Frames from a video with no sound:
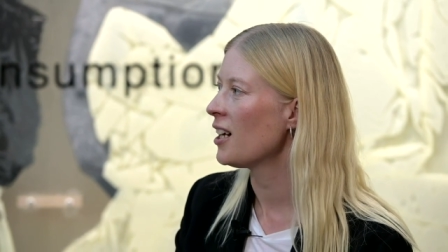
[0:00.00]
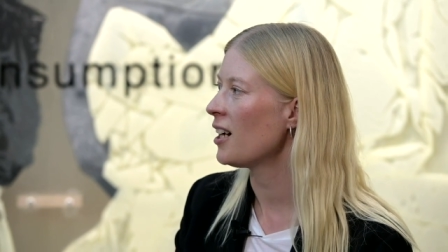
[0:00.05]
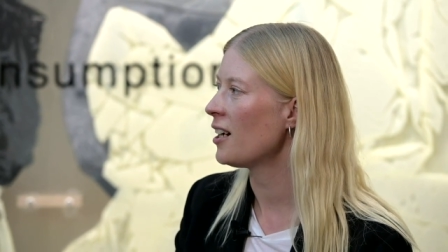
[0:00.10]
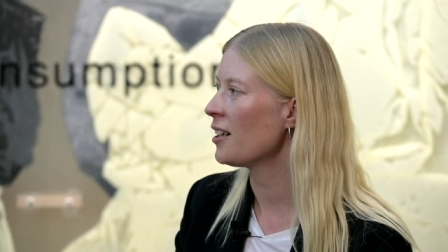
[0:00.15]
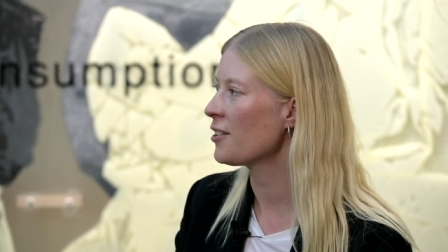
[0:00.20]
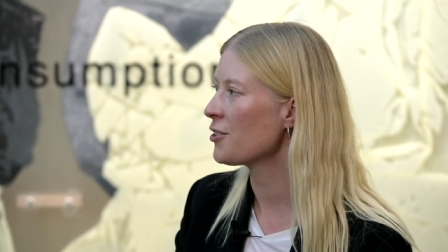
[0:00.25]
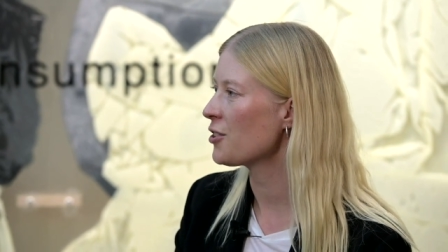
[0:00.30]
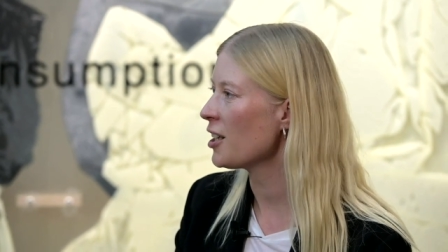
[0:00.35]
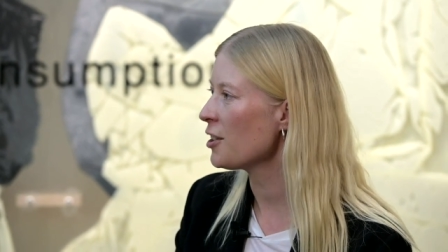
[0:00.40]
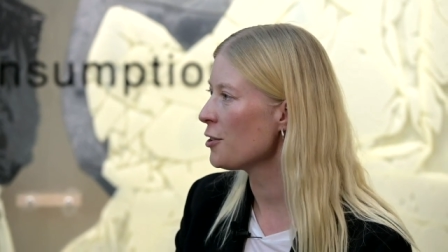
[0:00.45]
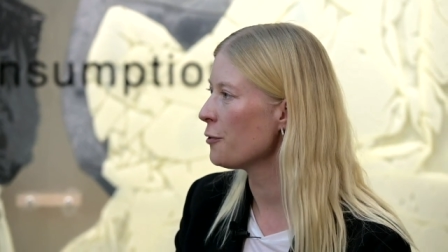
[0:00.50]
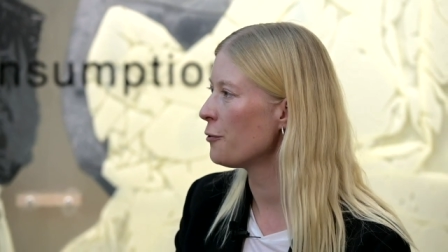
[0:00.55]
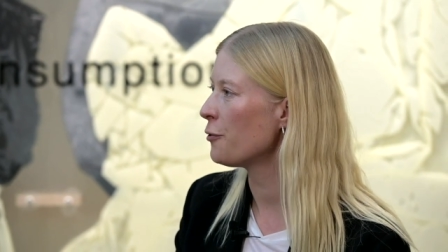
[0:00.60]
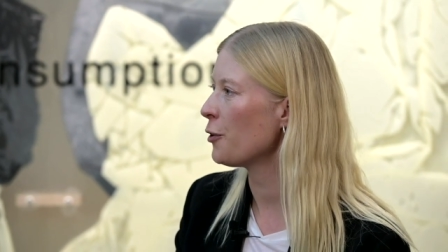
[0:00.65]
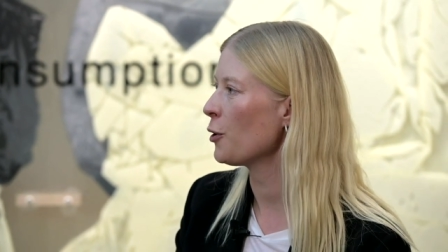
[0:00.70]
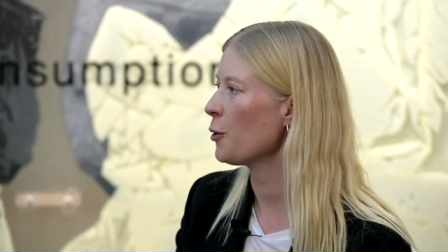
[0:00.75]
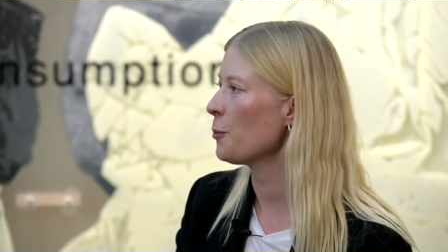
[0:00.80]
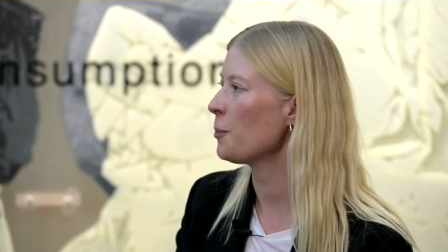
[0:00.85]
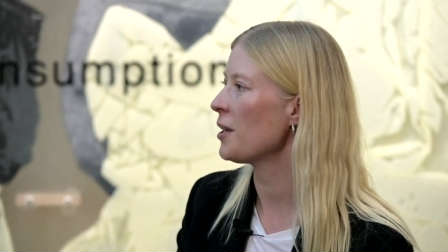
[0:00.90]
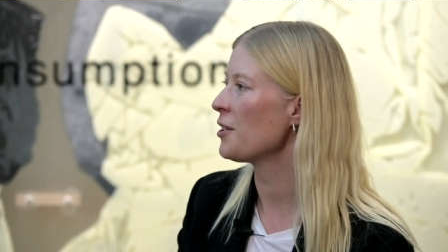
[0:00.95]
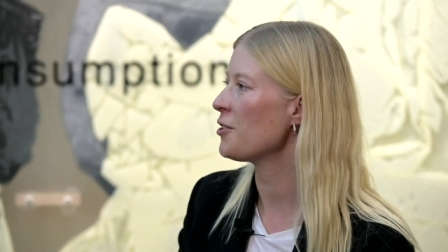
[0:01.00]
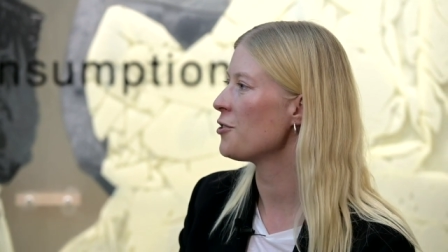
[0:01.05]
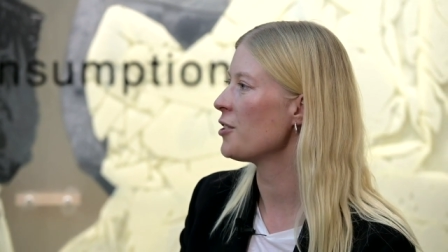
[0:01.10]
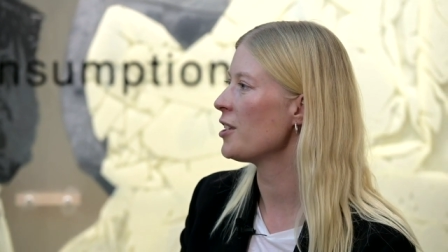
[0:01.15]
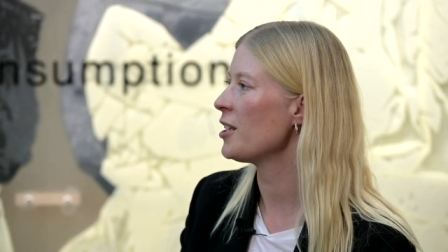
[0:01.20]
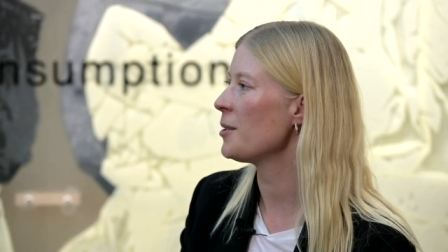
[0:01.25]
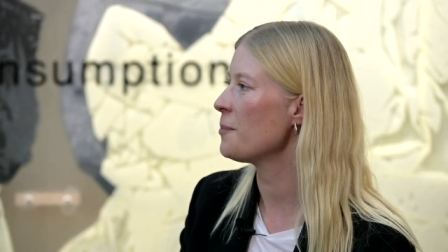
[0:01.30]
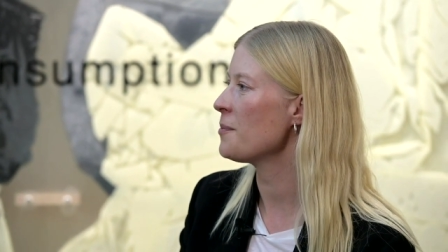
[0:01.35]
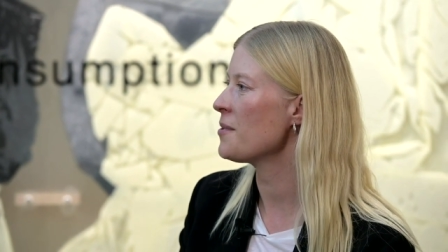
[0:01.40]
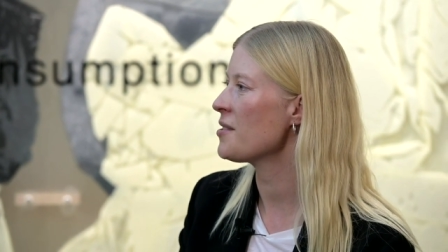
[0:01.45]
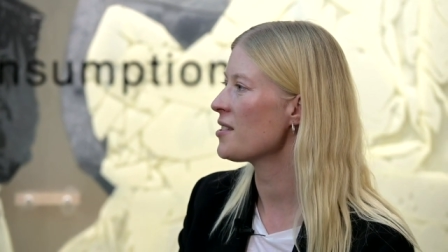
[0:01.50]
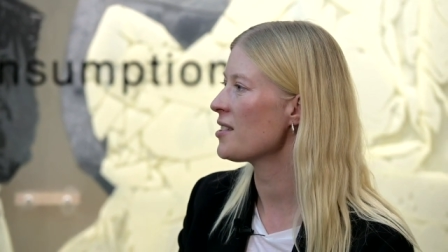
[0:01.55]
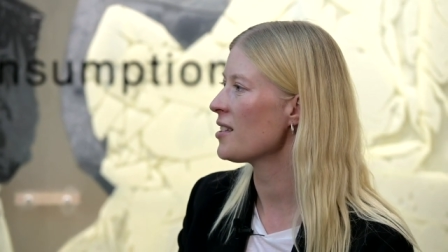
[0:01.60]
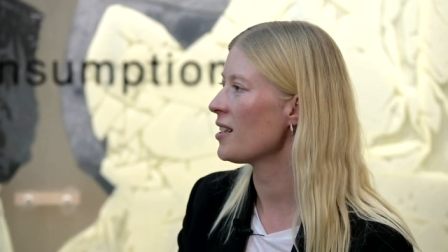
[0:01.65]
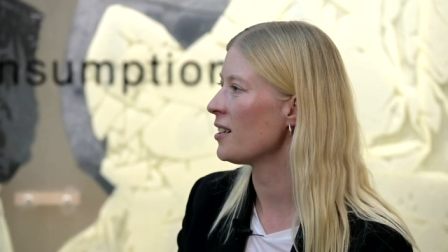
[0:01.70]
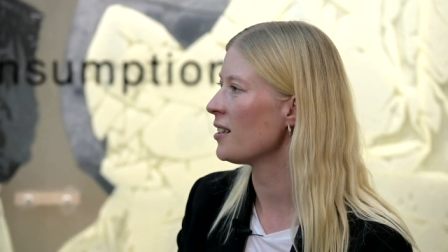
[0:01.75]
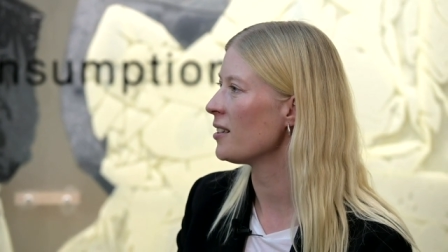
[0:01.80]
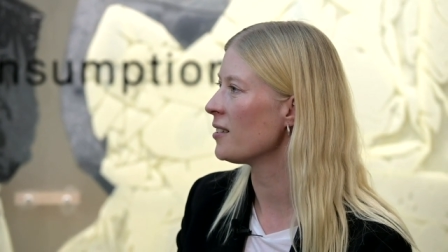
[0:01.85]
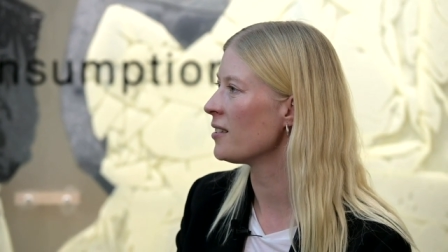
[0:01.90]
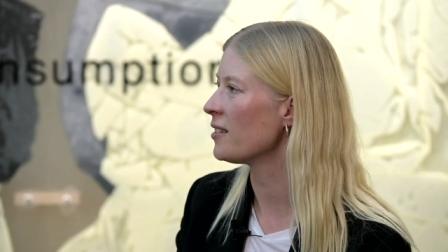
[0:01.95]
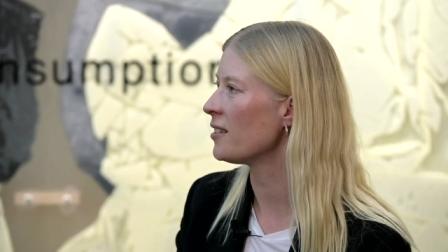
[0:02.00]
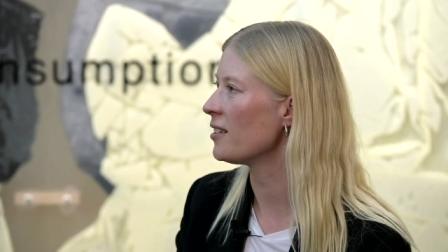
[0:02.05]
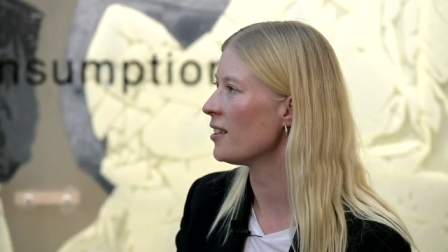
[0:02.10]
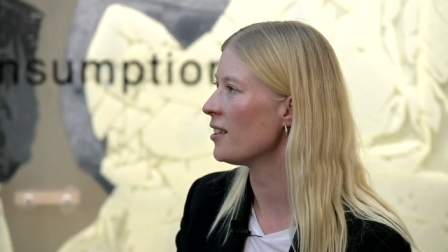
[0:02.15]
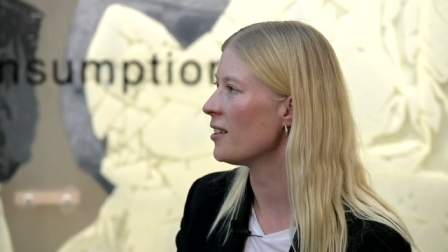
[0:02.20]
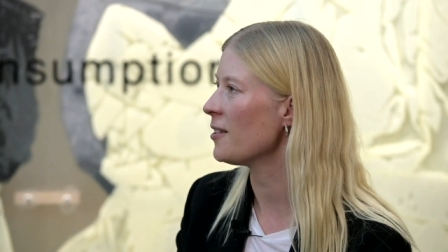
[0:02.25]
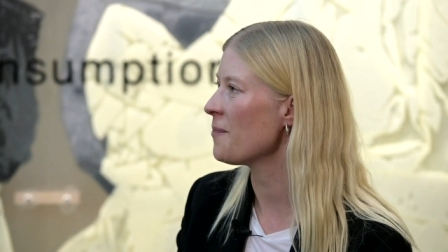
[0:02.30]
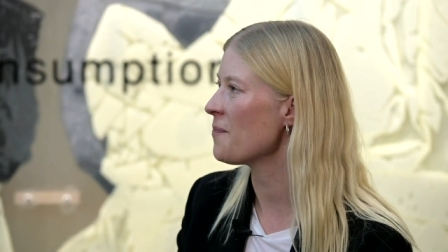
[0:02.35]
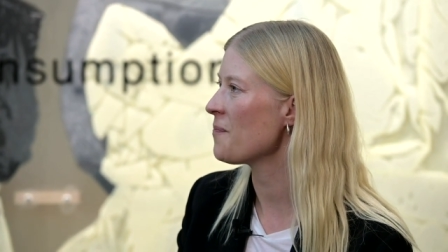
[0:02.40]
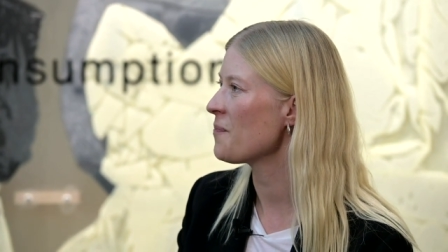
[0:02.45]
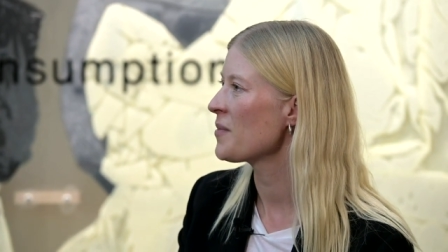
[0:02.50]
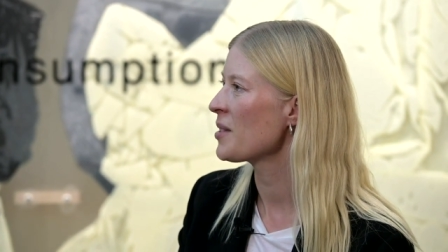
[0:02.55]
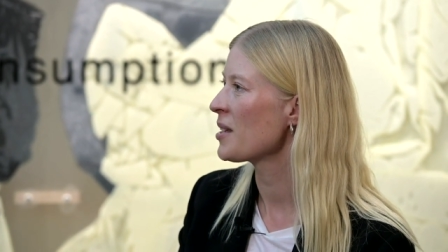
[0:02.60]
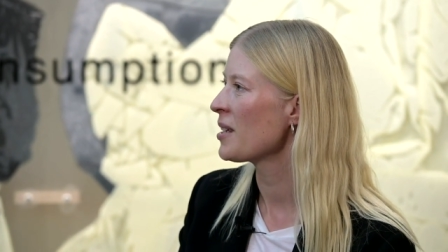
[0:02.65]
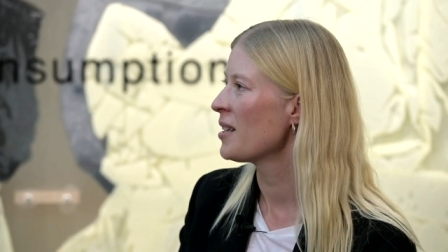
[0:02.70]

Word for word: I try to follow my dreams and um,